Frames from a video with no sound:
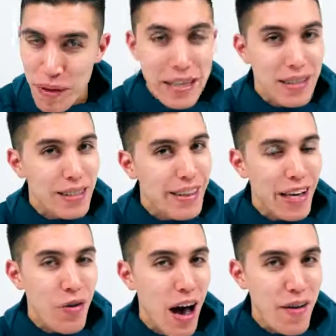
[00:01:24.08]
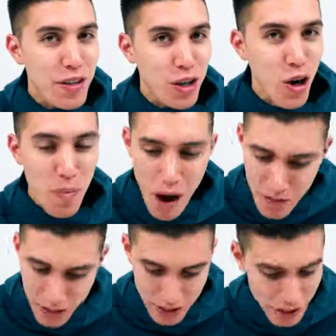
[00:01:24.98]
of PC that you have in your home
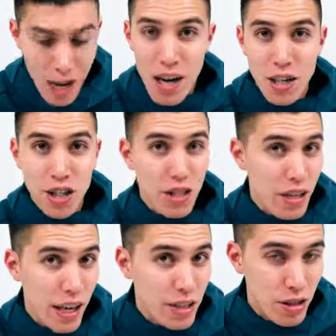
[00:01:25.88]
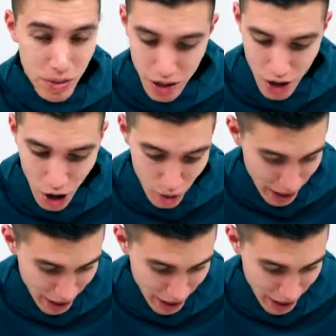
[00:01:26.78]
office. Just in case you didn't know,